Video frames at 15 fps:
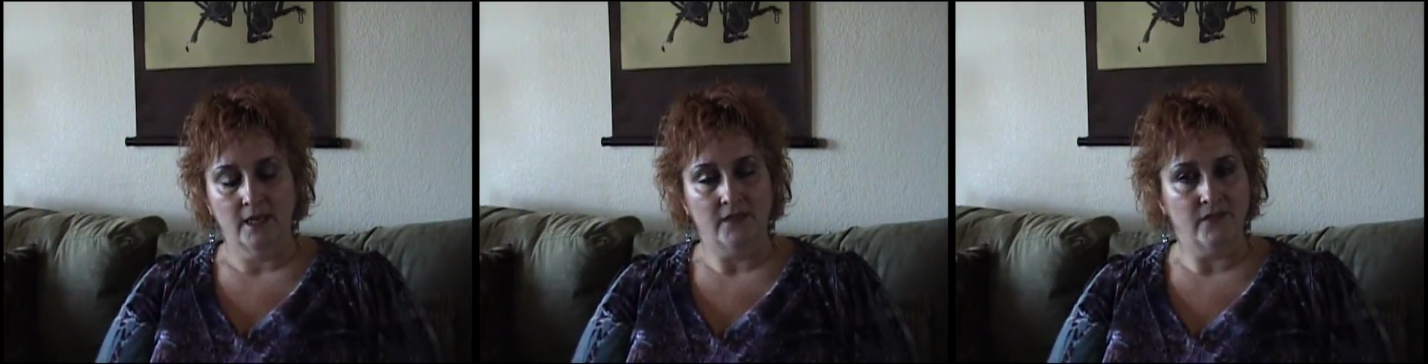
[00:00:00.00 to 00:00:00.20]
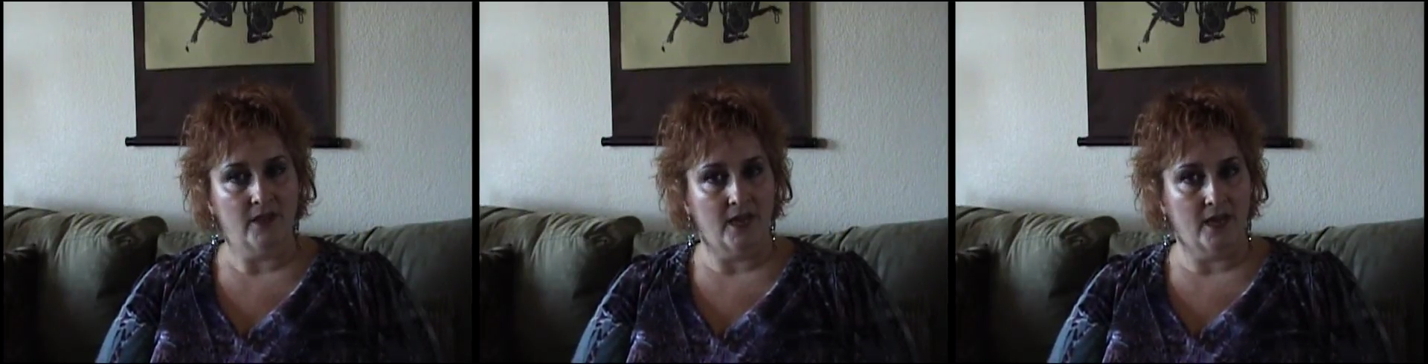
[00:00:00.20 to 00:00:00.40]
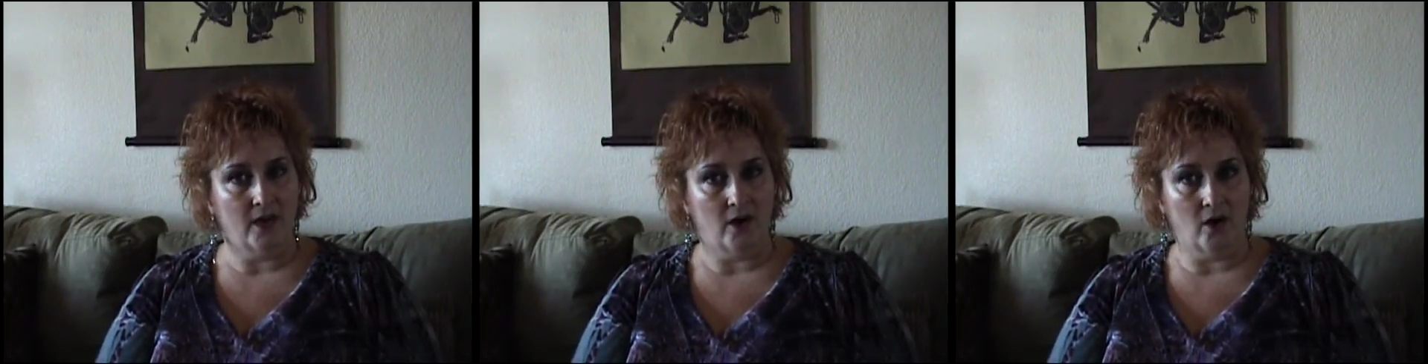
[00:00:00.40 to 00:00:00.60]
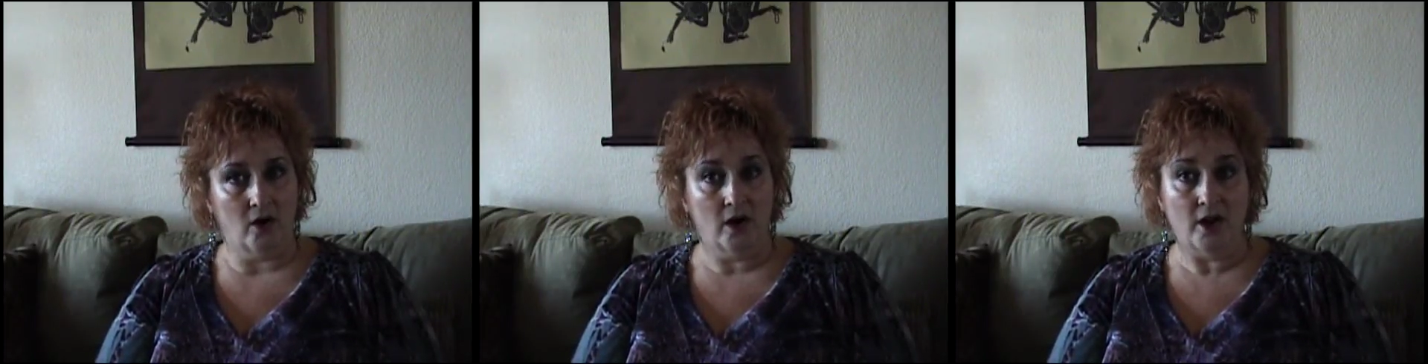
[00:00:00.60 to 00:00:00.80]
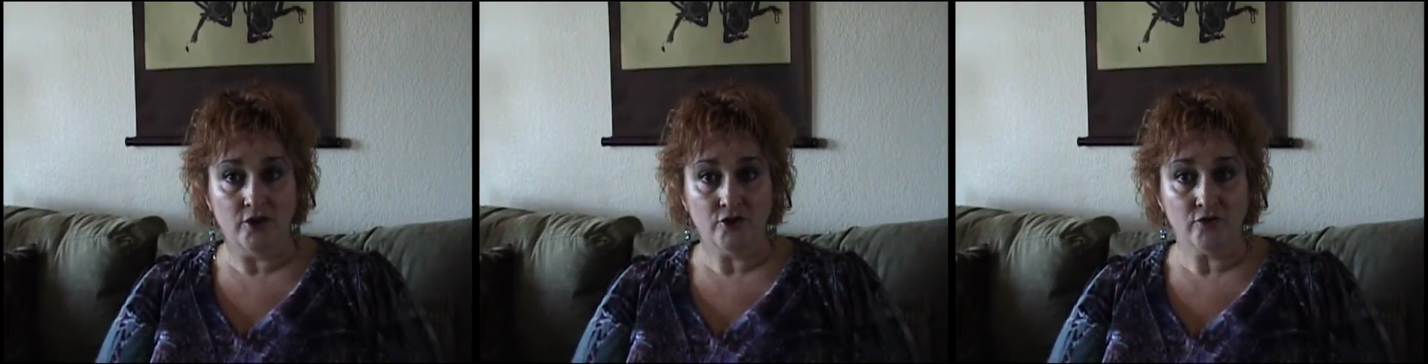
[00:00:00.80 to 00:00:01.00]
they
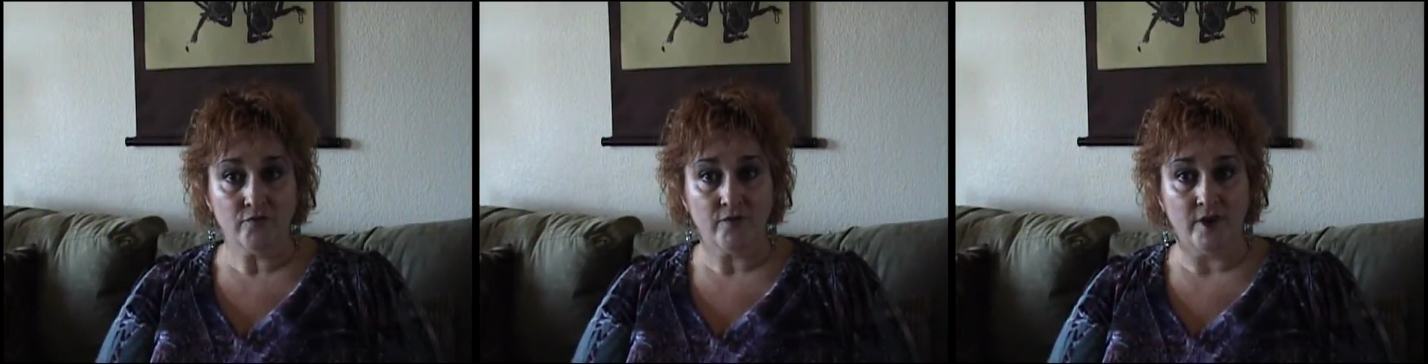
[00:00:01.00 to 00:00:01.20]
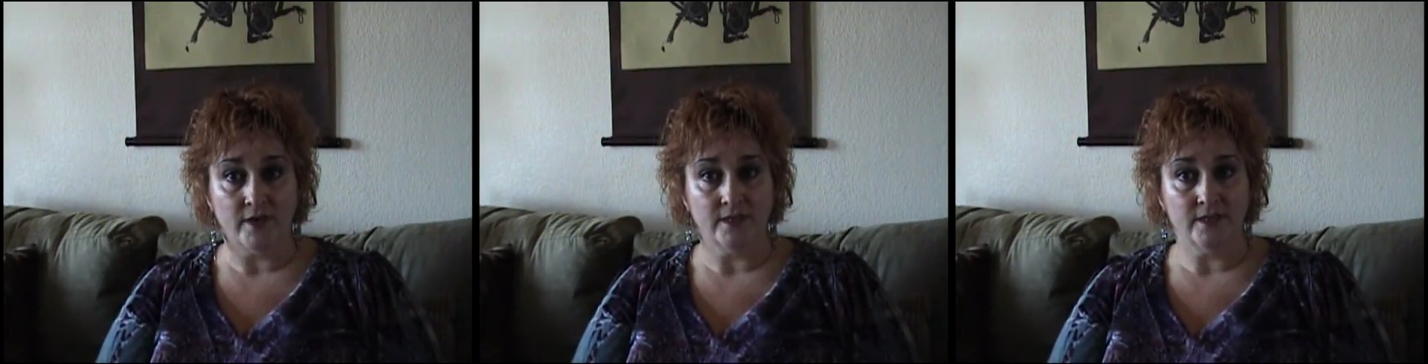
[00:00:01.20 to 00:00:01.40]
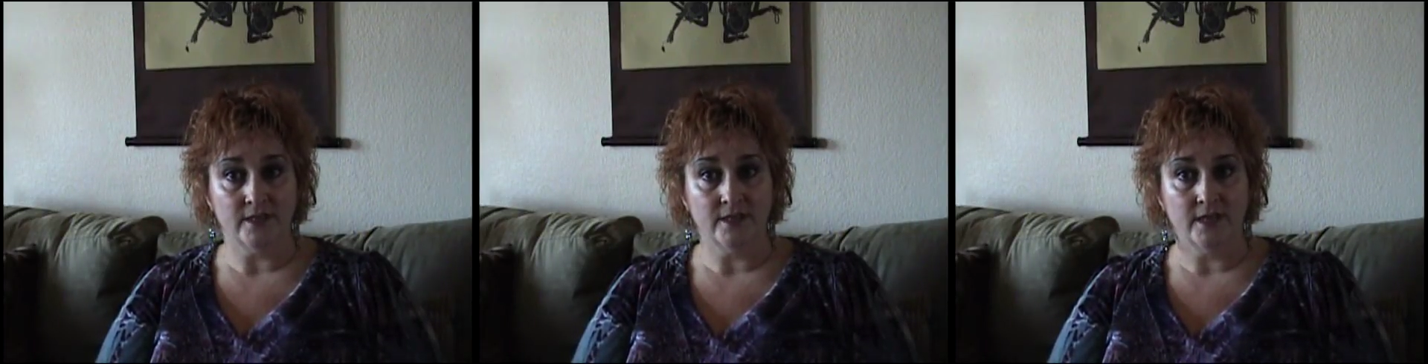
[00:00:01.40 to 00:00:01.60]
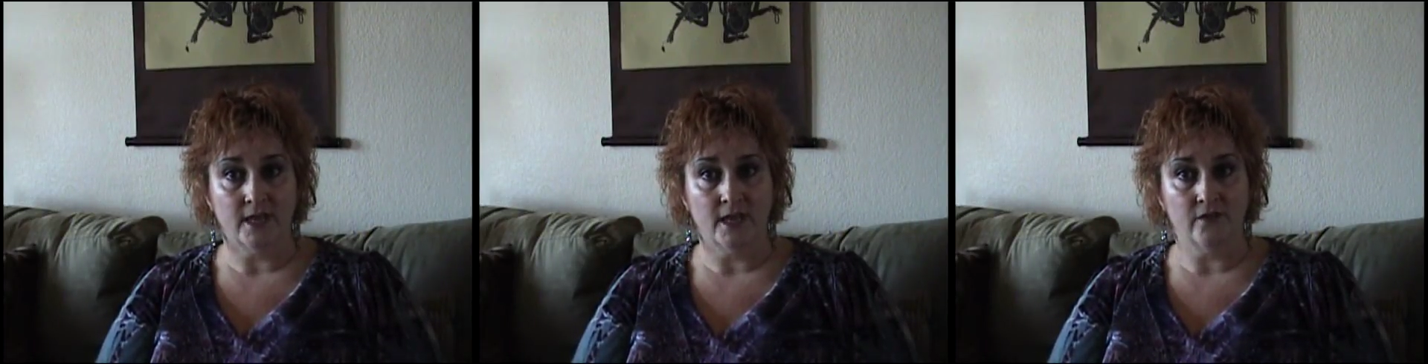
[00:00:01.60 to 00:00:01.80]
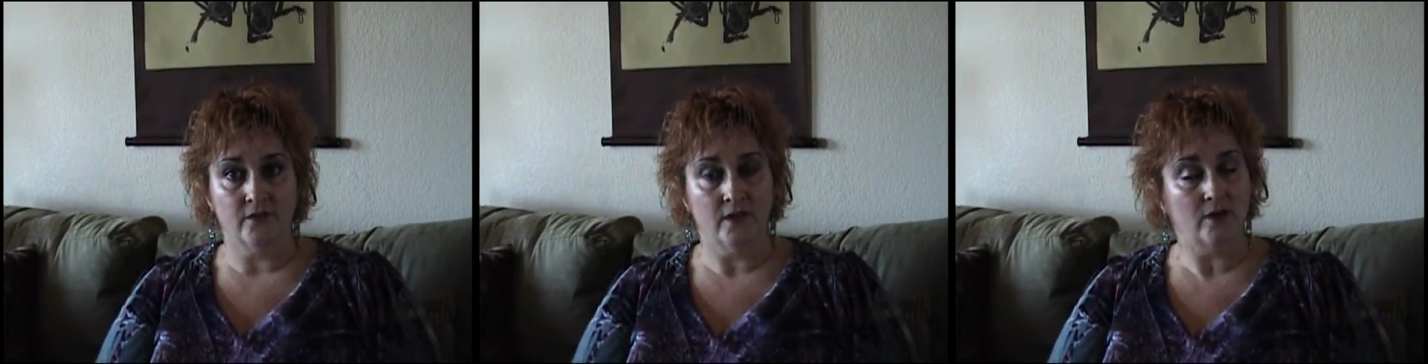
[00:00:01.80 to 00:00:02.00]
are underfunded
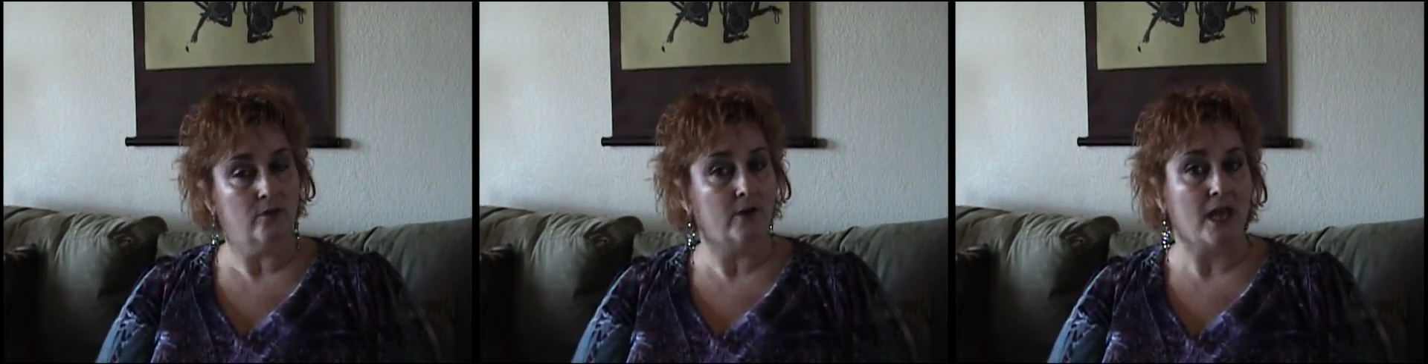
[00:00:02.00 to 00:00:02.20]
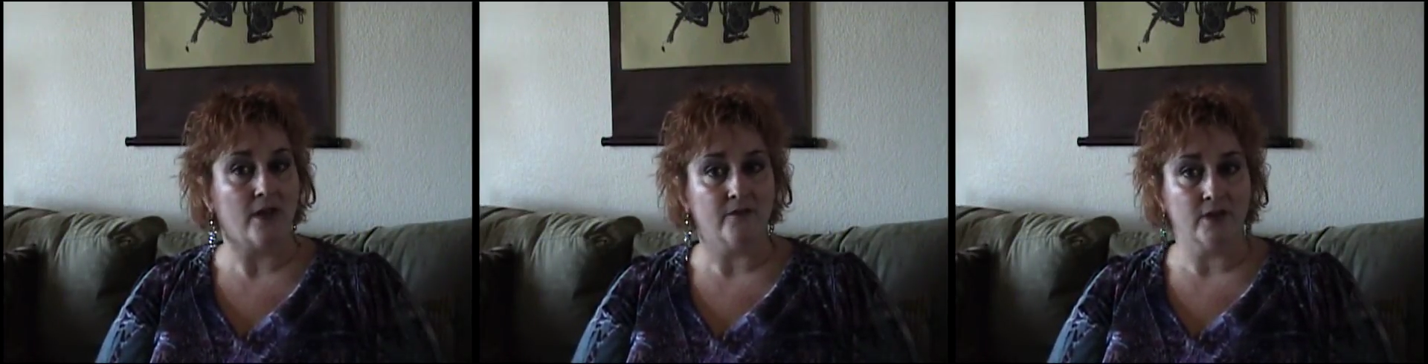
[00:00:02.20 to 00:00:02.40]
and they don't have